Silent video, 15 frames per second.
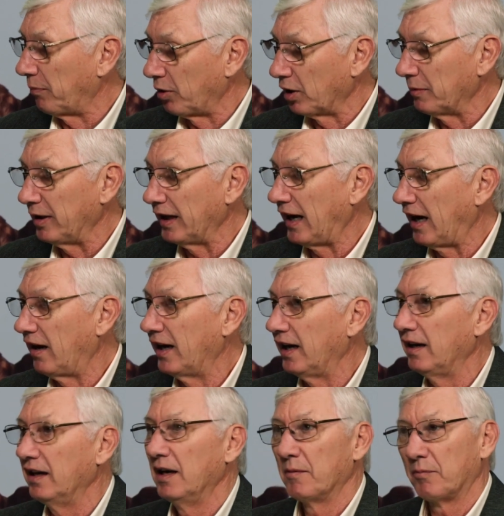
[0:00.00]
pretty big
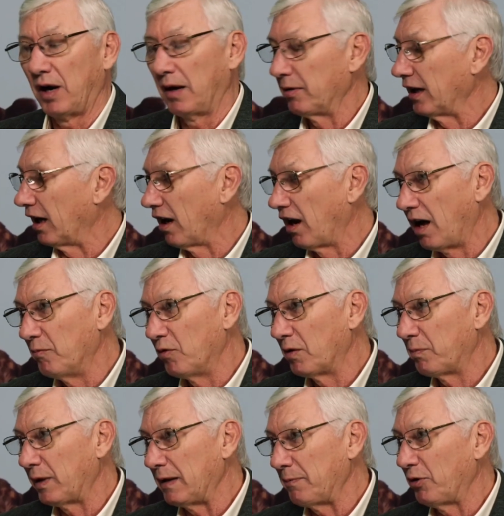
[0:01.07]
area, probably a lot more
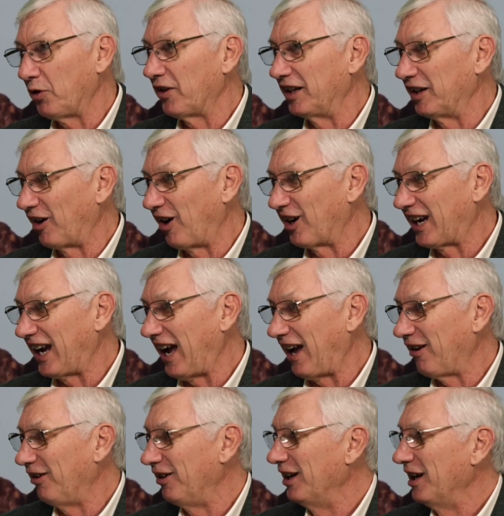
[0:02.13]
people than there are
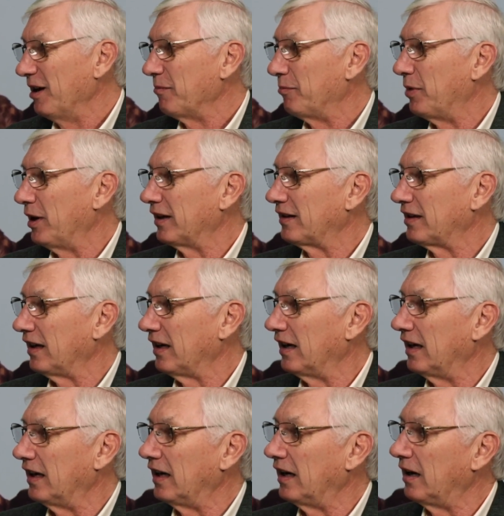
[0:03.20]
cattle, but
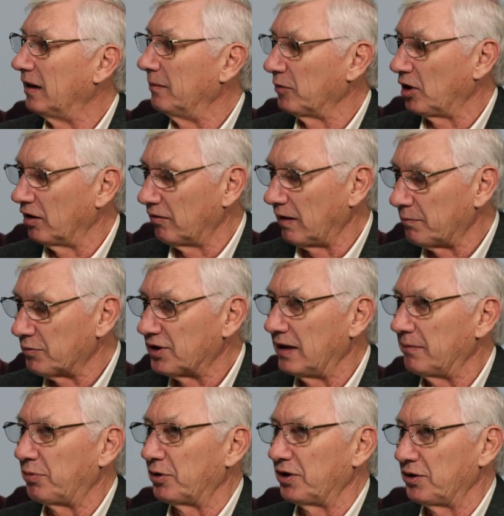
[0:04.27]
I'm going to
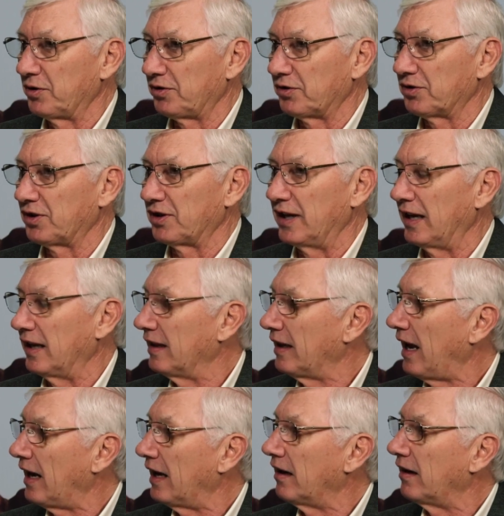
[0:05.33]
represent producers in
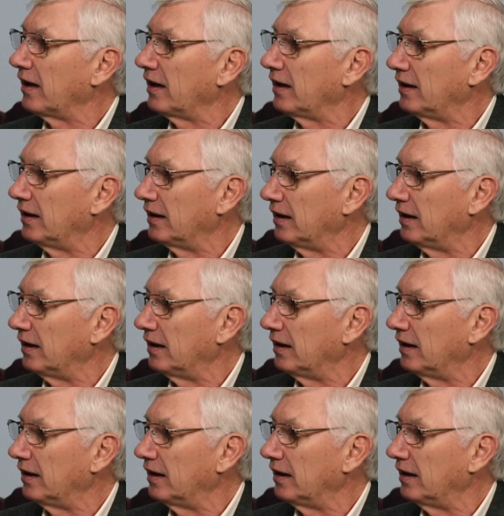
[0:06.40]
that area